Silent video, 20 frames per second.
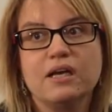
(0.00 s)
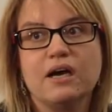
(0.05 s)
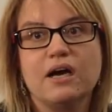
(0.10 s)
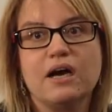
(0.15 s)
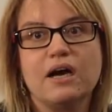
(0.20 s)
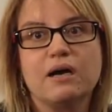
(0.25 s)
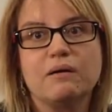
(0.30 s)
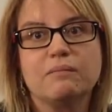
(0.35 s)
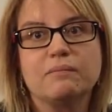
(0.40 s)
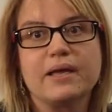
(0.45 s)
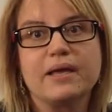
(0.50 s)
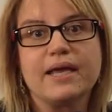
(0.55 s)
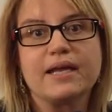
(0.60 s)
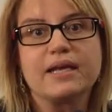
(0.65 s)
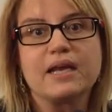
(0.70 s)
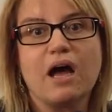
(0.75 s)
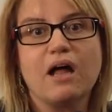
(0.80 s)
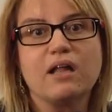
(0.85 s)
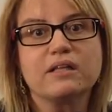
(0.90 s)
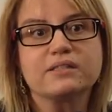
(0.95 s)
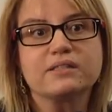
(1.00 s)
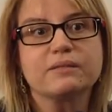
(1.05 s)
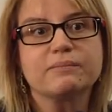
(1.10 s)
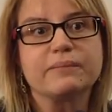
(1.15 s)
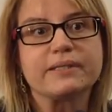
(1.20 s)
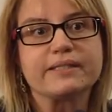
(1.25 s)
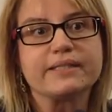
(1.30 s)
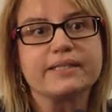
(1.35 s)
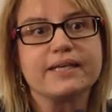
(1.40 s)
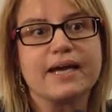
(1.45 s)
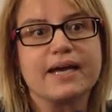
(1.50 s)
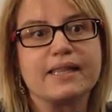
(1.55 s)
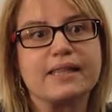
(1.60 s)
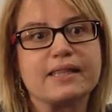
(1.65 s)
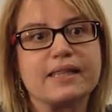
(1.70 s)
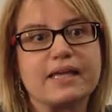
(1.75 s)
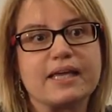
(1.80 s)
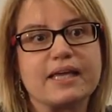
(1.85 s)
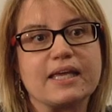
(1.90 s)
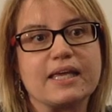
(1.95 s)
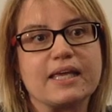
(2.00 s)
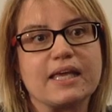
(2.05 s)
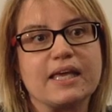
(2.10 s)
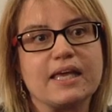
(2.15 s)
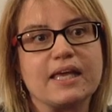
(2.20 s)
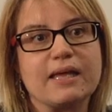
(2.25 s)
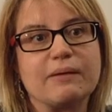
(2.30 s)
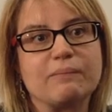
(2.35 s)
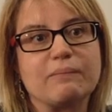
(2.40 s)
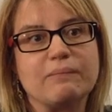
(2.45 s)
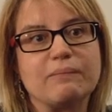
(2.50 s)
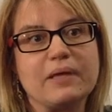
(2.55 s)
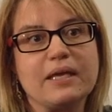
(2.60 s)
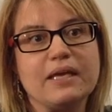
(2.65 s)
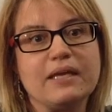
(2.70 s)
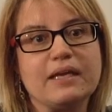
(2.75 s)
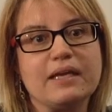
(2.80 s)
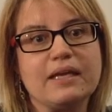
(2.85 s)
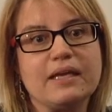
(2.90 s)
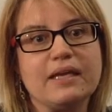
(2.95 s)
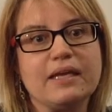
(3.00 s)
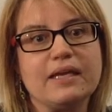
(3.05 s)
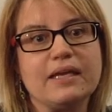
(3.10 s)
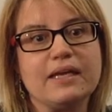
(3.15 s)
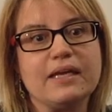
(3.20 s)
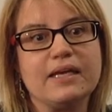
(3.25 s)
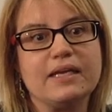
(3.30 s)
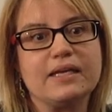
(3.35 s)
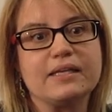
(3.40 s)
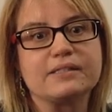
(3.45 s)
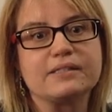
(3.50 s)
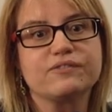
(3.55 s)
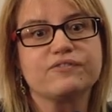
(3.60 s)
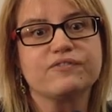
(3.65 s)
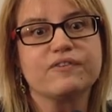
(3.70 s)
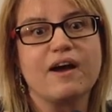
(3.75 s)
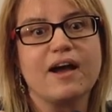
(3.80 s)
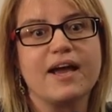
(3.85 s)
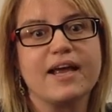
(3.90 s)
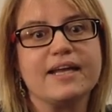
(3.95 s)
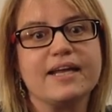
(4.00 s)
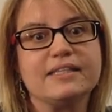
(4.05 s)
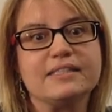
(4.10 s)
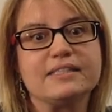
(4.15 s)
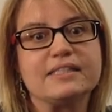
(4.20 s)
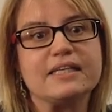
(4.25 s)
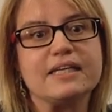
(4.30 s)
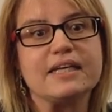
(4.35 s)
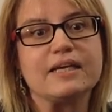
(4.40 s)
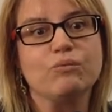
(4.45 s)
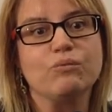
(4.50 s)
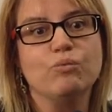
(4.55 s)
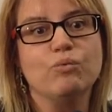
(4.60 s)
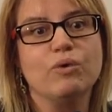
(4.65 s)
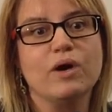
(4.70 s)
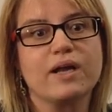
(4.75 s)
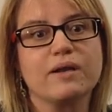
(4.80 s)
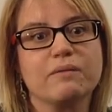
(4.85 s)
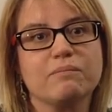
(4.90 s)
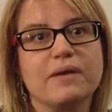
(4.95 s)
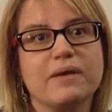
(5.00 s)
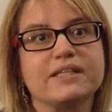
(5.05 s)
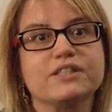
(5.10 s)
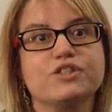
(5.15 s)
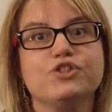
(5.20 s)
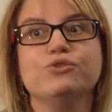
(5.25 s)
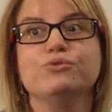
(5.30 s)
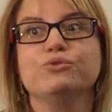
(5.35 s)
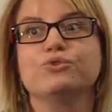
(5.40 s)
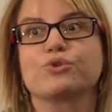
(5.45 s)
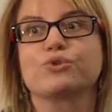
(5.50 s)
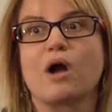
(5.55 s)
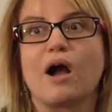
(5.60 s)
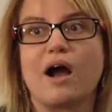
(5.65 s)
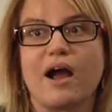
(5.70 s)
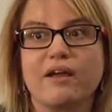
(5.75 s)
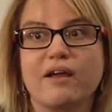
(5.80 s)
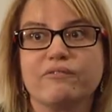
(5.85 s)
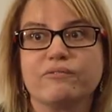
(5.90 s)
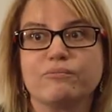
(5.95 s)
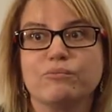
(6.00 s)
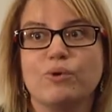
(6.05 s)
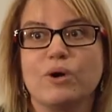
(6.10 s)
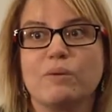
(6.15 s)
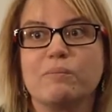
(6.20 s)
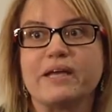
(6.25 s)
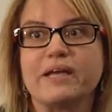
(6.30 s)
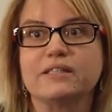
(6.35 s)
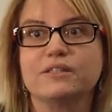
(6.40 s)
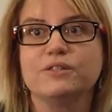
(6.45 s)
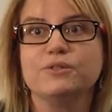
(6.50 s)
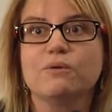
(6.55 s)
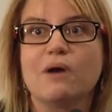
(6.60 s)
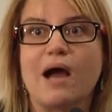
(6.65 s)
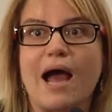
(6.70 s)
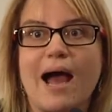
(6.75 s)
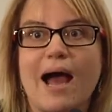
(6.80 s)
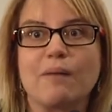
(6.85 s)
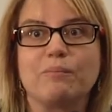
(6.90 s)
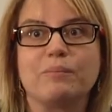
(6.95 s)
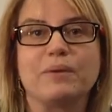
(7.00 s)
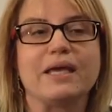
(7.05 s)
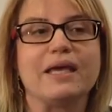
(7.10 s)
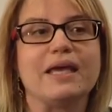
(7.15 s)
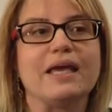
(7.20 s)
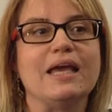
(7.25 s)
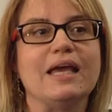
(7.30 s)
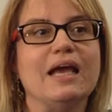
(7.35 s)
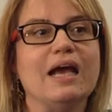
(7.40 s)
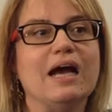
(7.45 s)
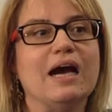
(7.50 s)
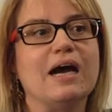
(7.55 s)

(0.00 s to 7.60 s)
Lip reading: And ultimately, I think it is finding what makes you drive, what makes you happy,